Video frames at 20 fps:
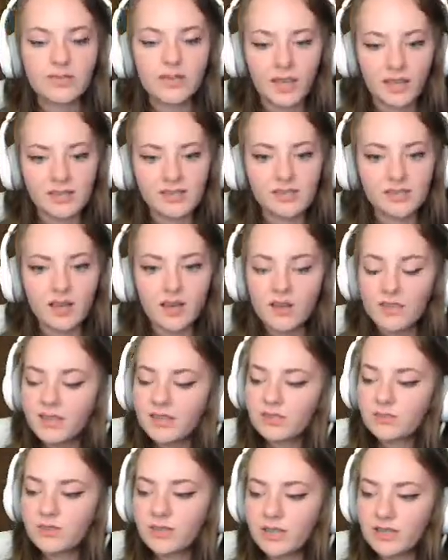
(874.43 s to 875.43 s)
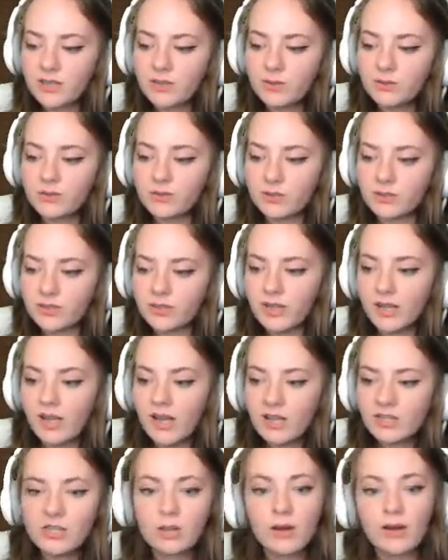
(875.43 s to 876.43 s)
Yes. Oh, that's really cool.
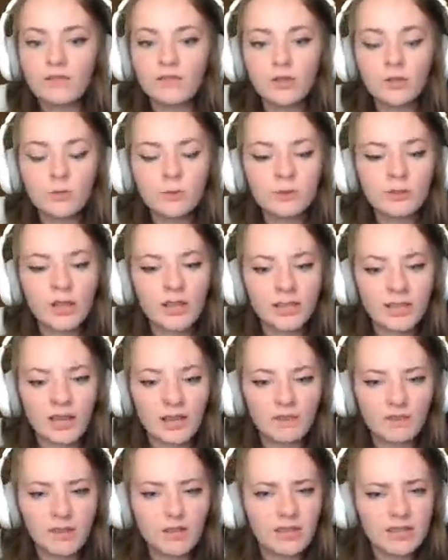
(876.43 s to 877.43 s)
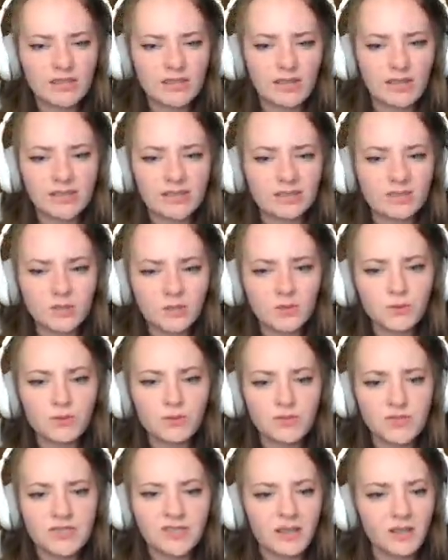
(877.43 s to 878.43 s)
So have you is it sort
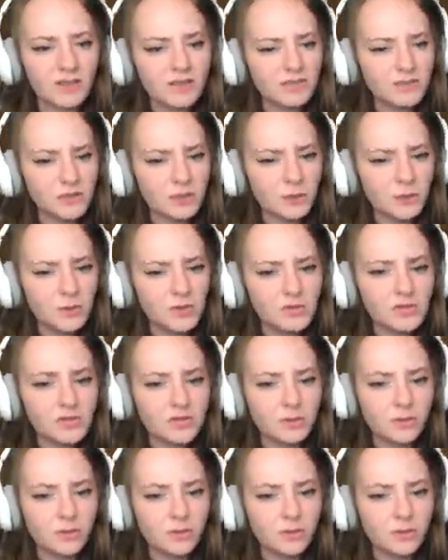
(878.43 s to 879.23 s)
of self-taught,